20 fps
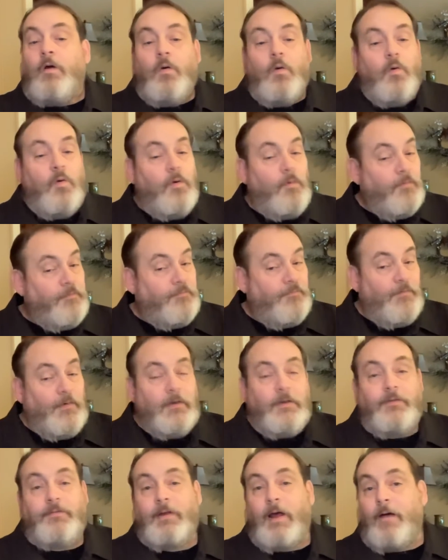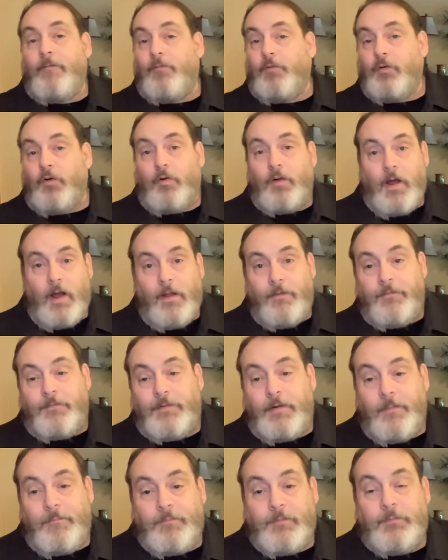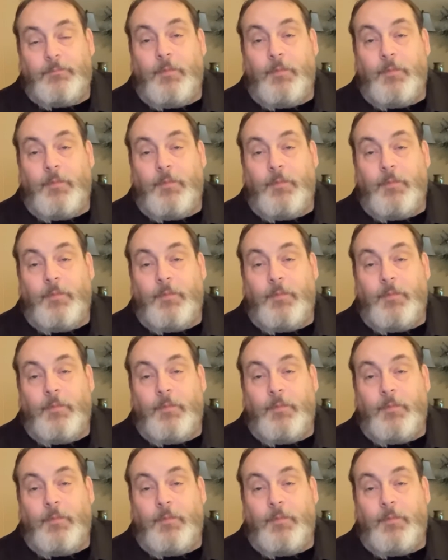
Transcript: or philosophical concepts,